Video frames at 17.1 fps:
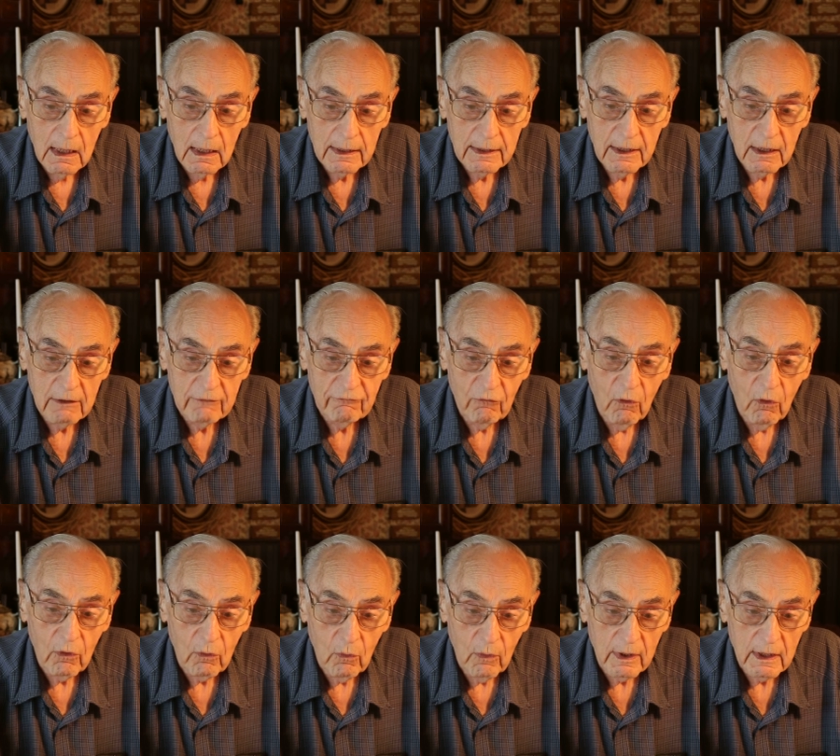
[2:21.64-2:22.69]
We uh, care
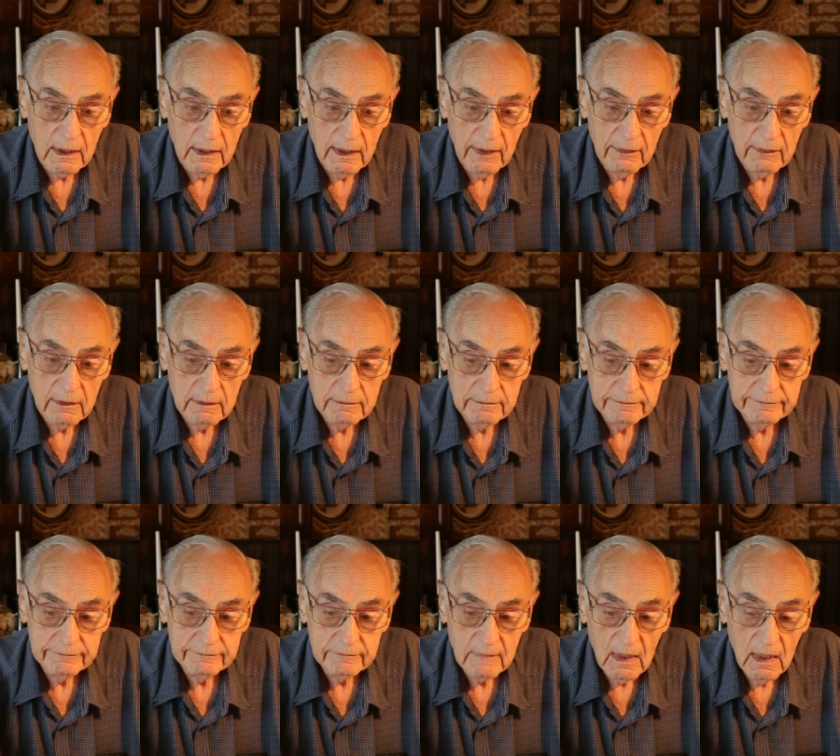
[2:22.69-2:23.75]
for one another.
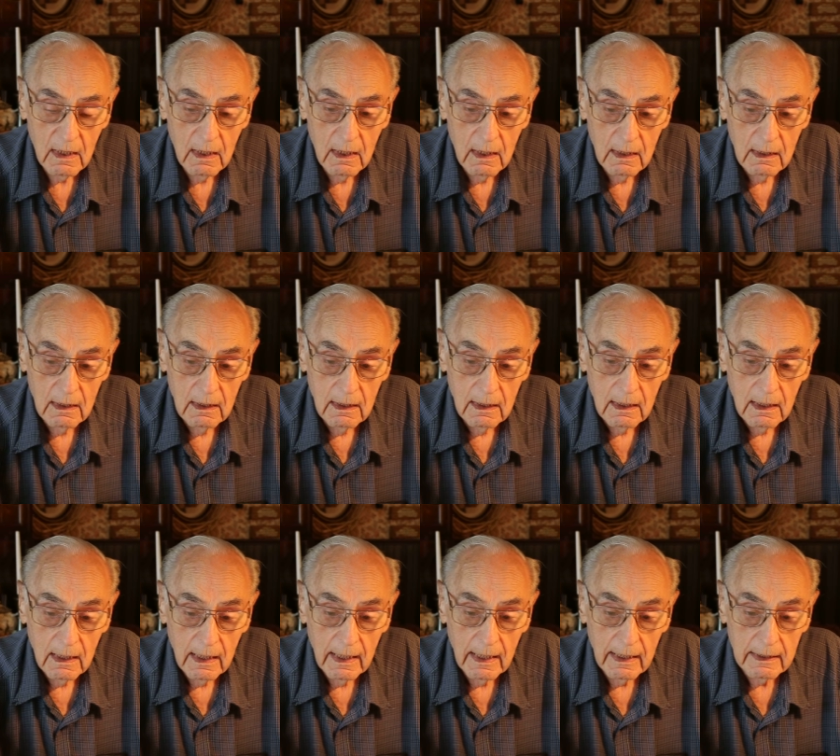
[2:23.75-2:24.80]

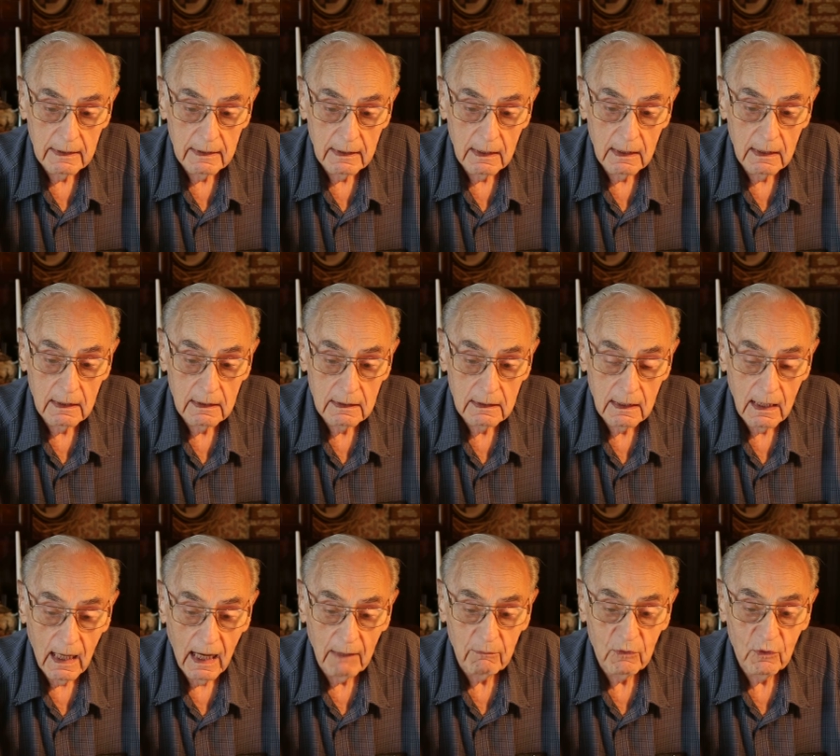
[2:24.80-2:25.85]
And
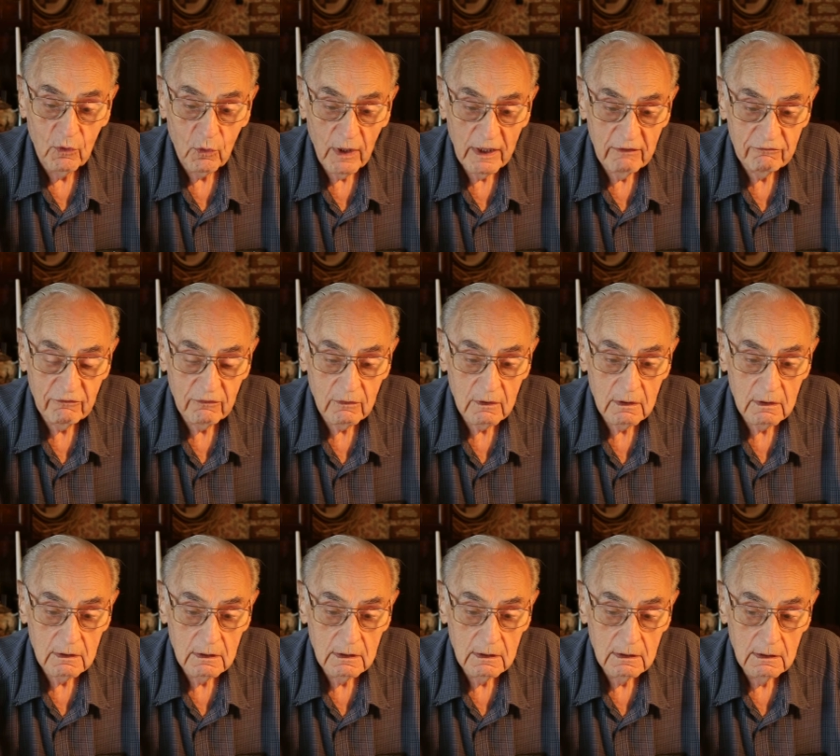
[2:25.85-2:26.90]
uh, I'm grateful
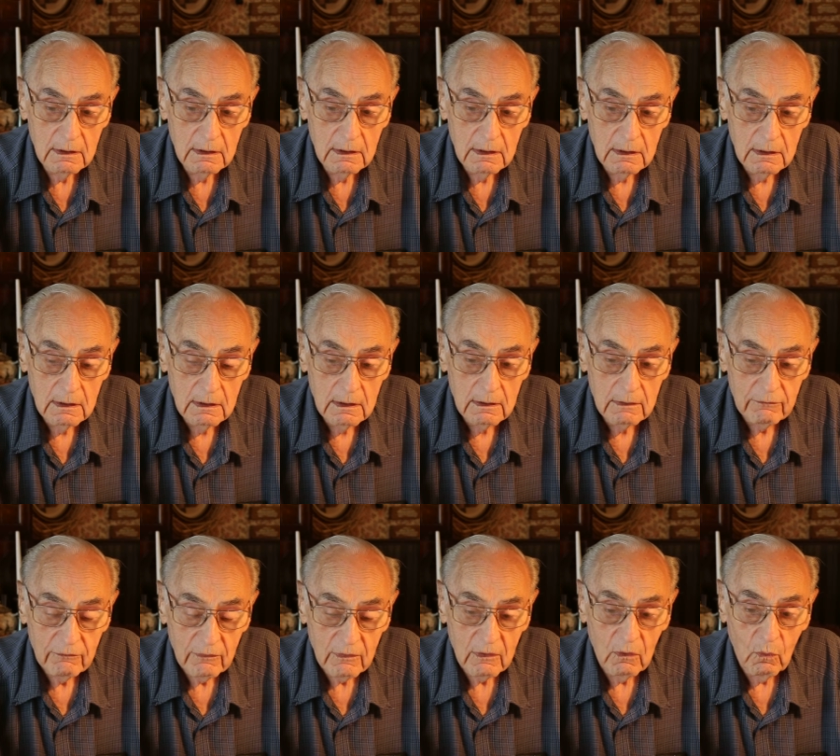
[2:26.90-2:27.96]

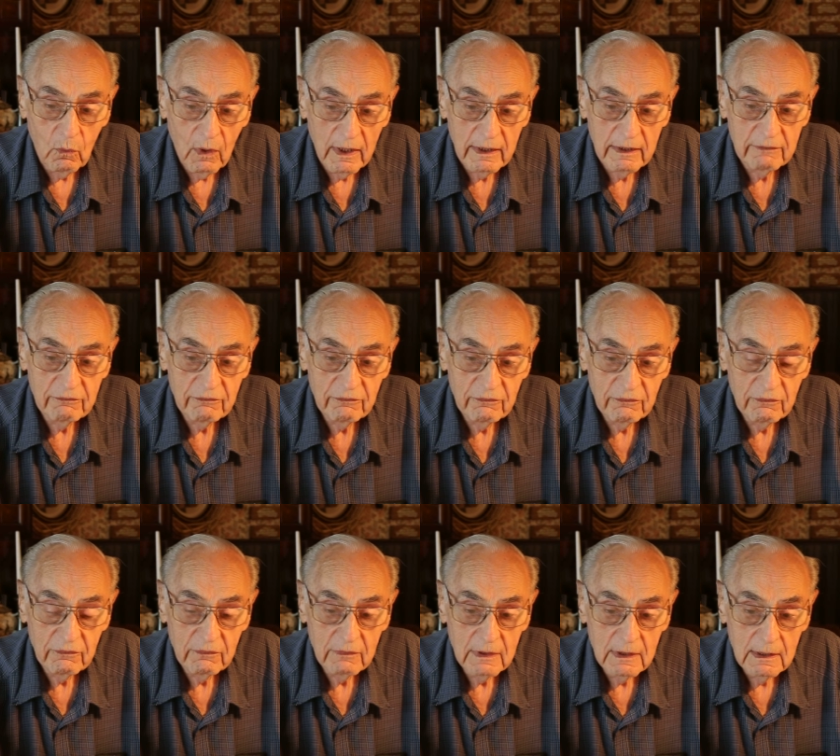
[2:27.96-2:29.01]
for the wife
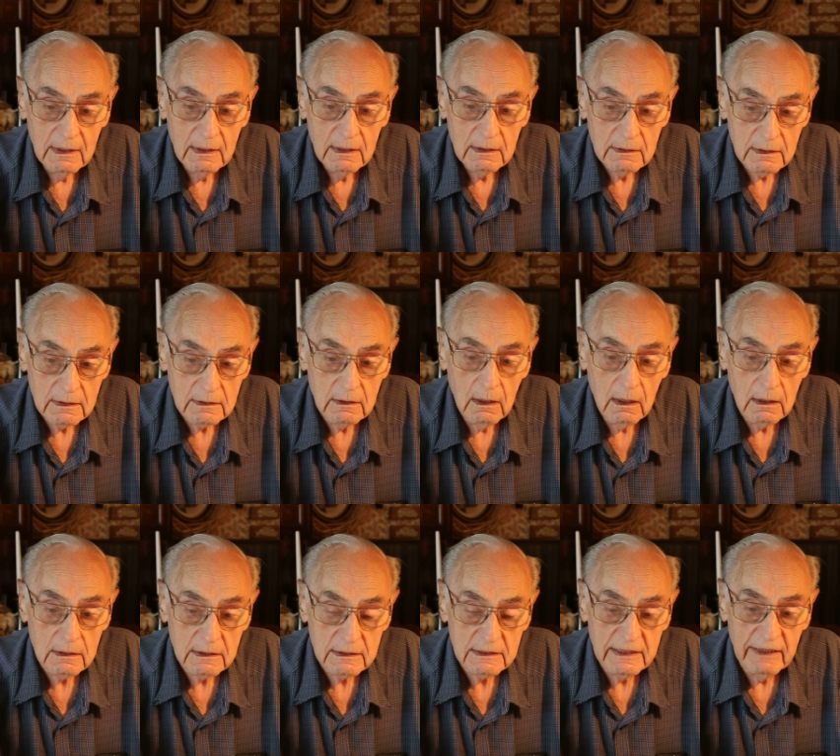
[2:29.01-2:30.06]
that
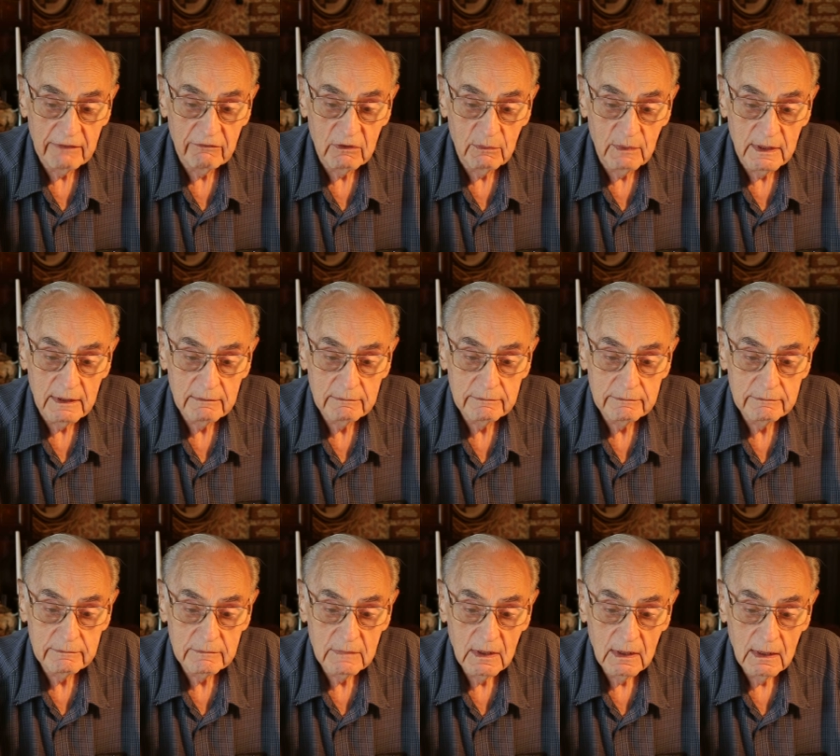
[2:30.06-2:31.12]
God has given me.
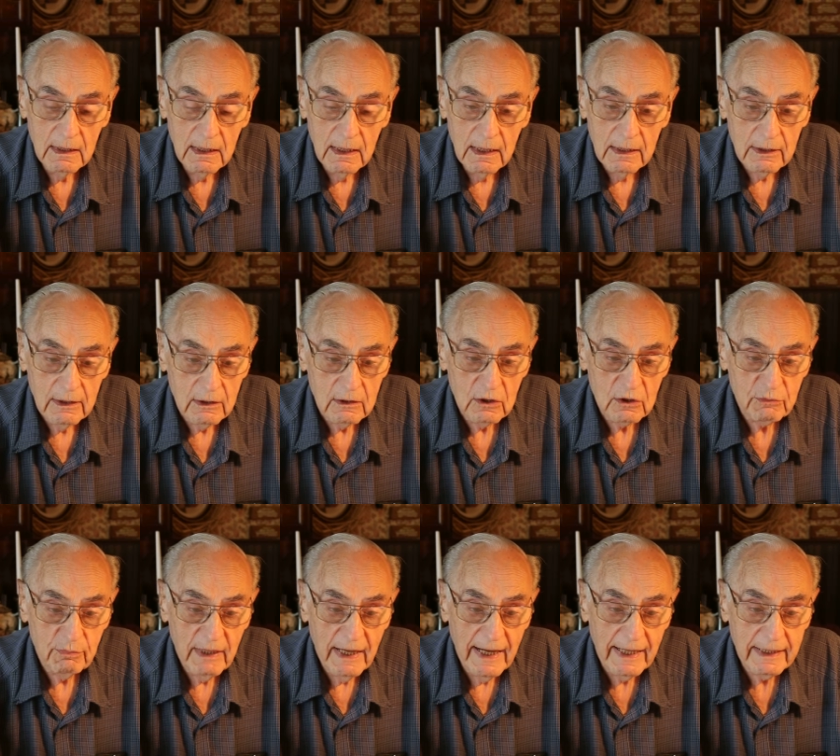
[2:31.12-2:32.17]
You
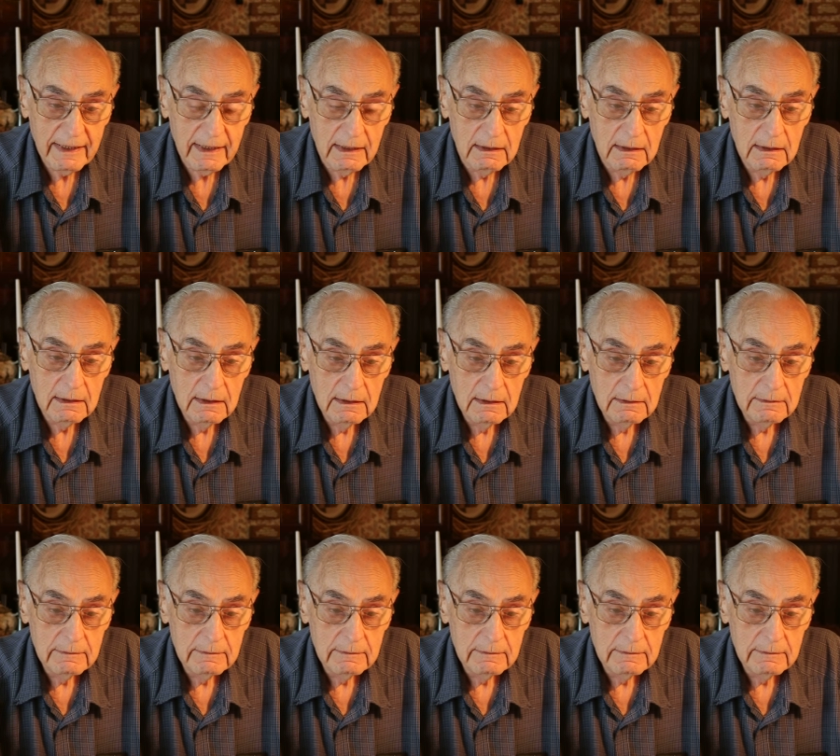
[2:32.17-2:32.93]
look back and